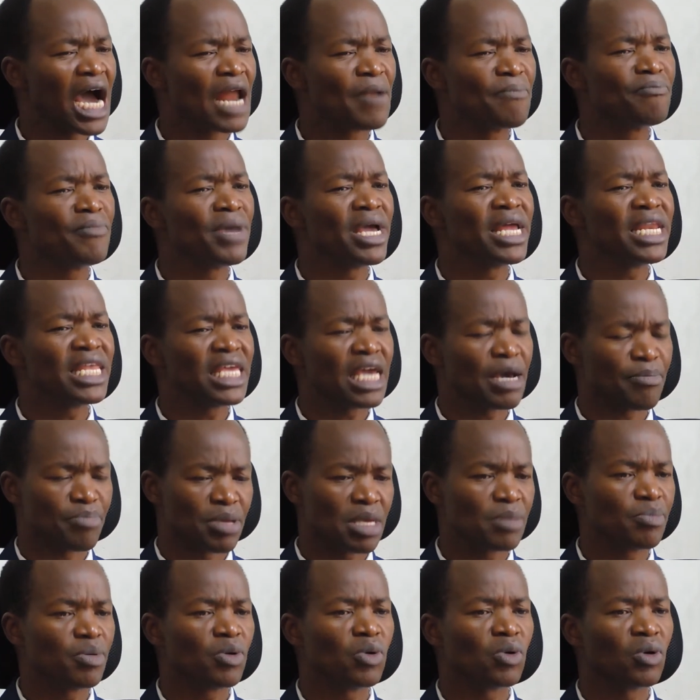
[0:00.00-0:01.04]
And many
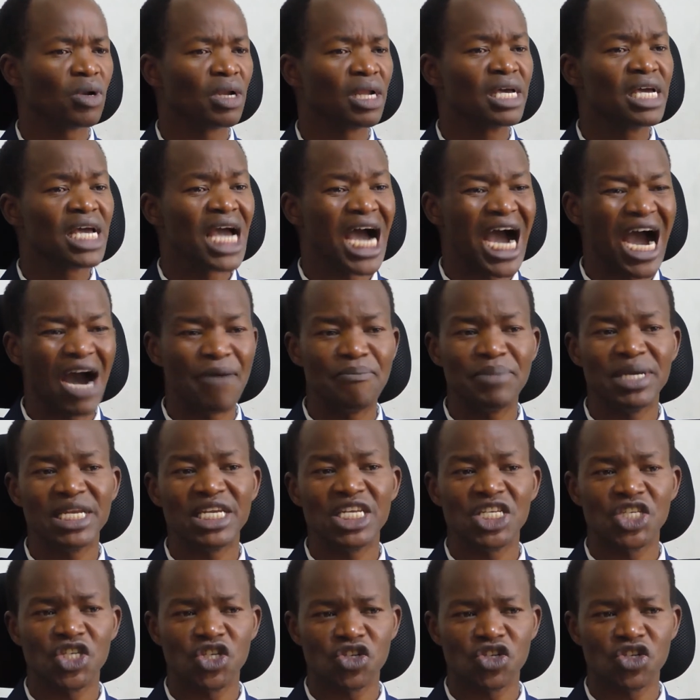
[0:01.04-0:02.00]
people have been